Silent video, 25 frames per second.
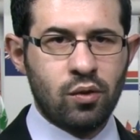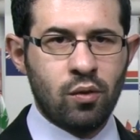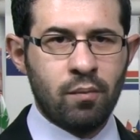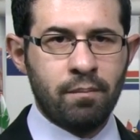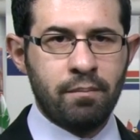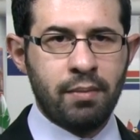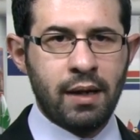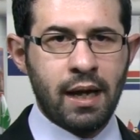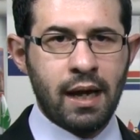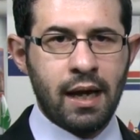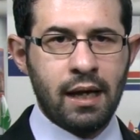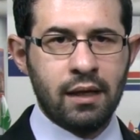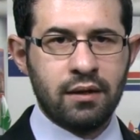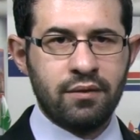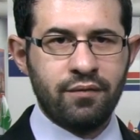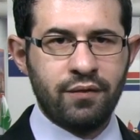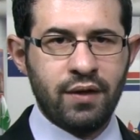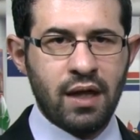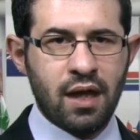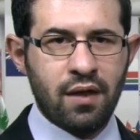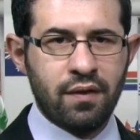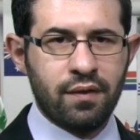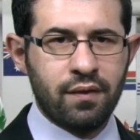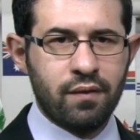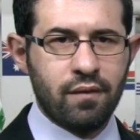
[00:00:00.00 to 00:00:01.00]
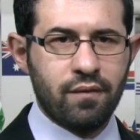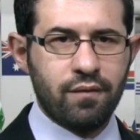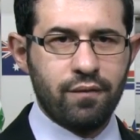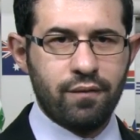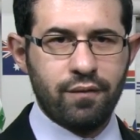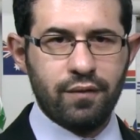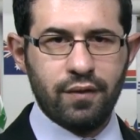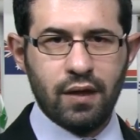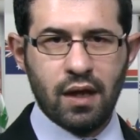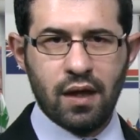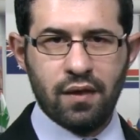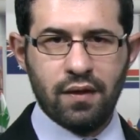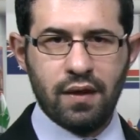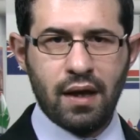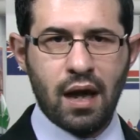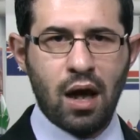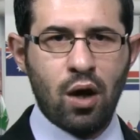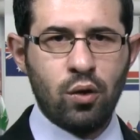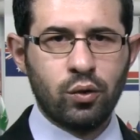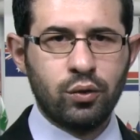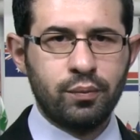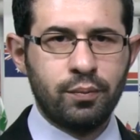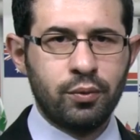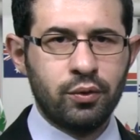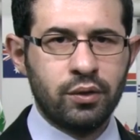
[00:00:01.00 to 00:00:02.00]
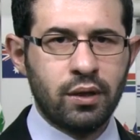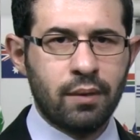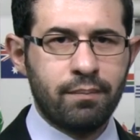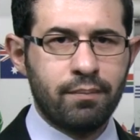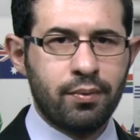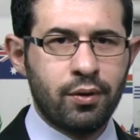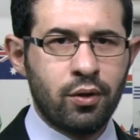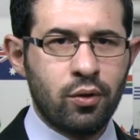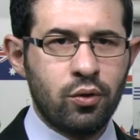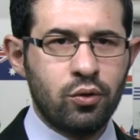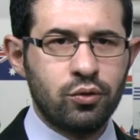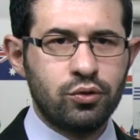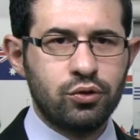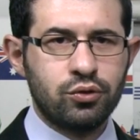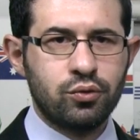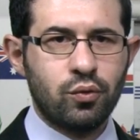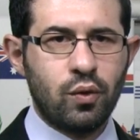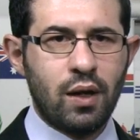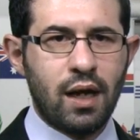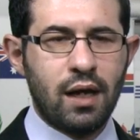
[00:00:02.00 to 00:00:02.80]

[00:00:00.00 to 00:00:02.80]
compiled via the output approach,